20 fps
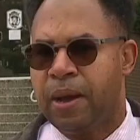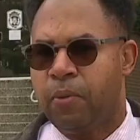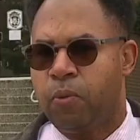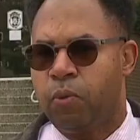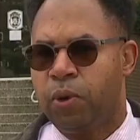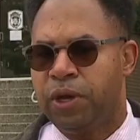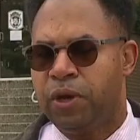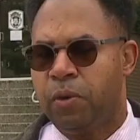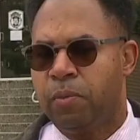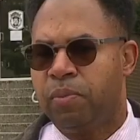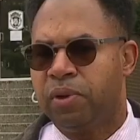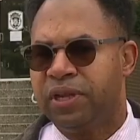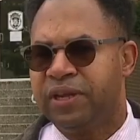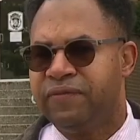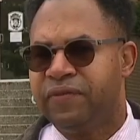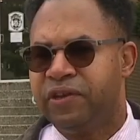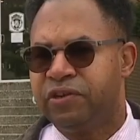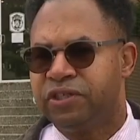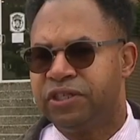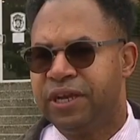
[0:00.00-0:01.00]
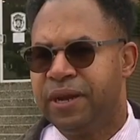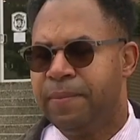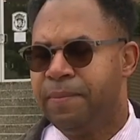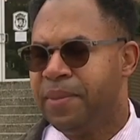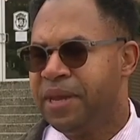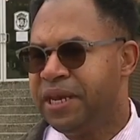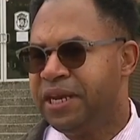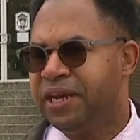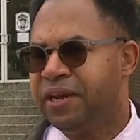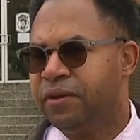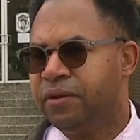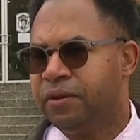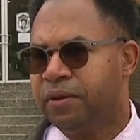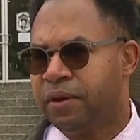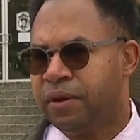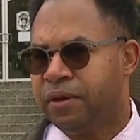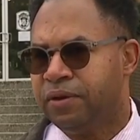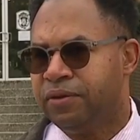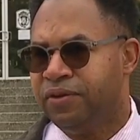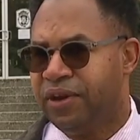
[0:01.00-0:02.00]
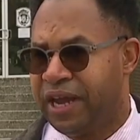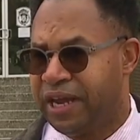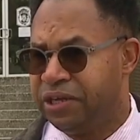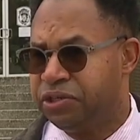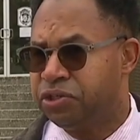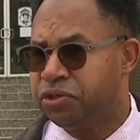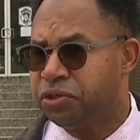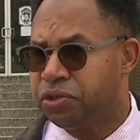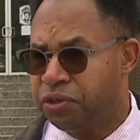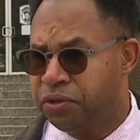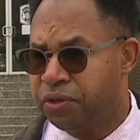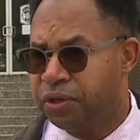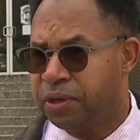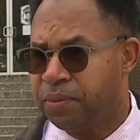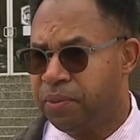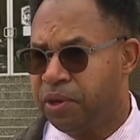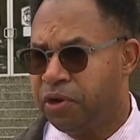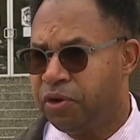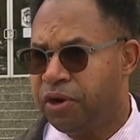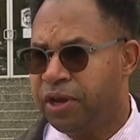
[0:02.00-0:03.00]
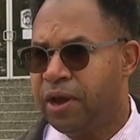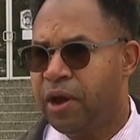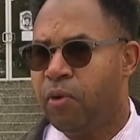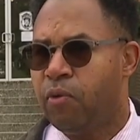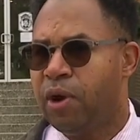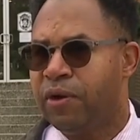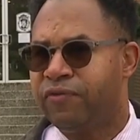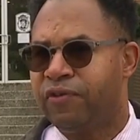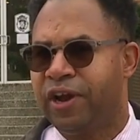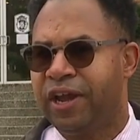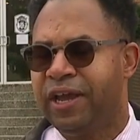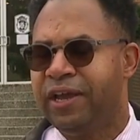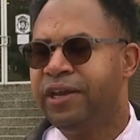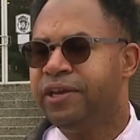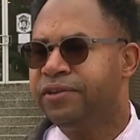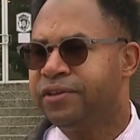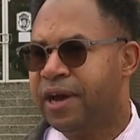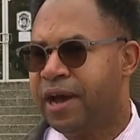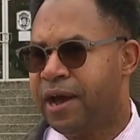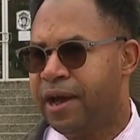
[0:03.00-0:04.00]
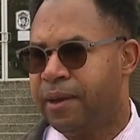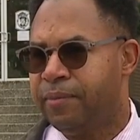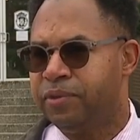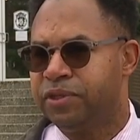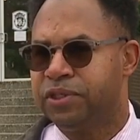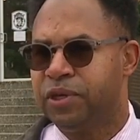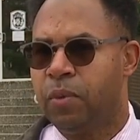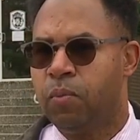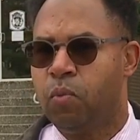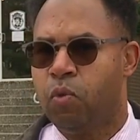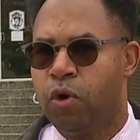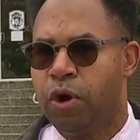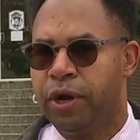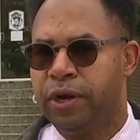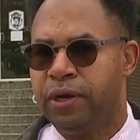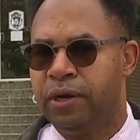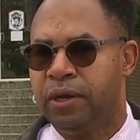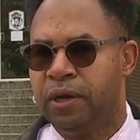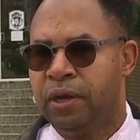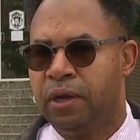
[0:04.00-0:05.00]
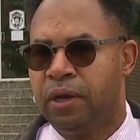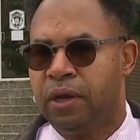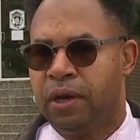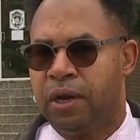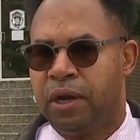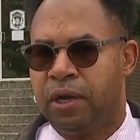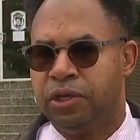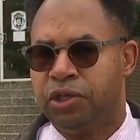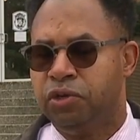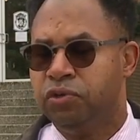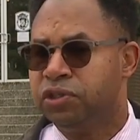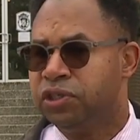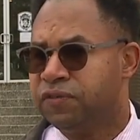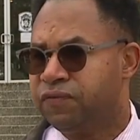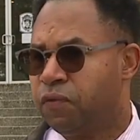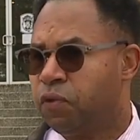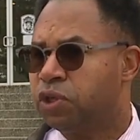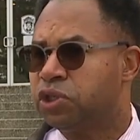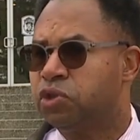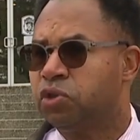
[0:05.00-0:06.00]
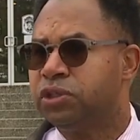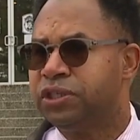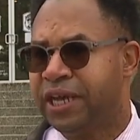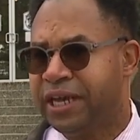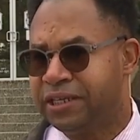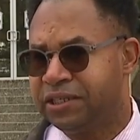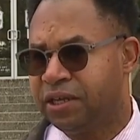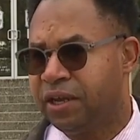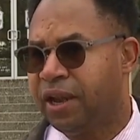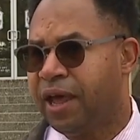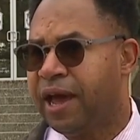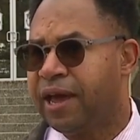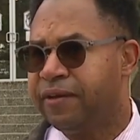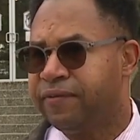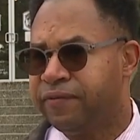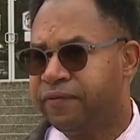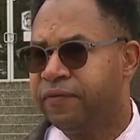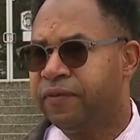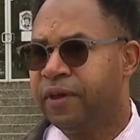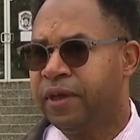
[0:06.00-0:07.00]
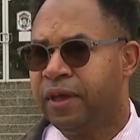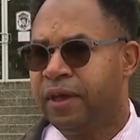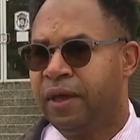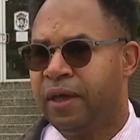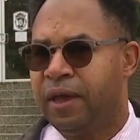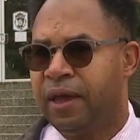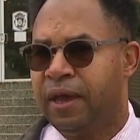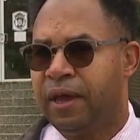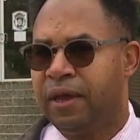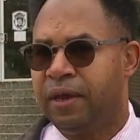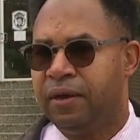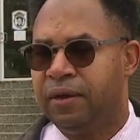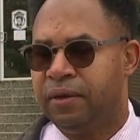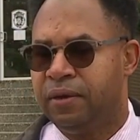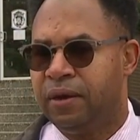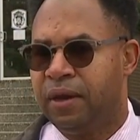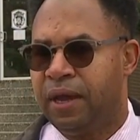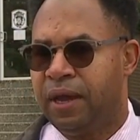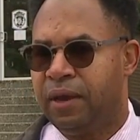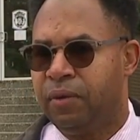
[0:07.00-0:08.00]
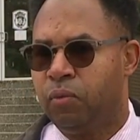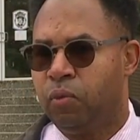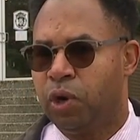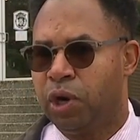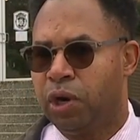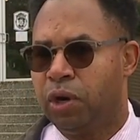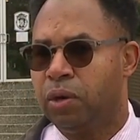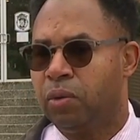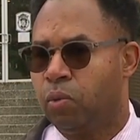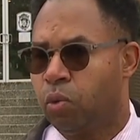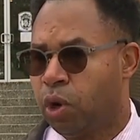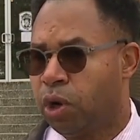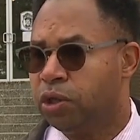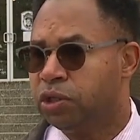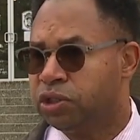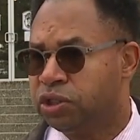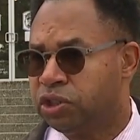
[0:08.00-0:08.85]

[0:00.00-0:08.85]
We don't believe there's an immediate danger to the community. However, anytime someone uh, uses force or takes a life and, and we're, we're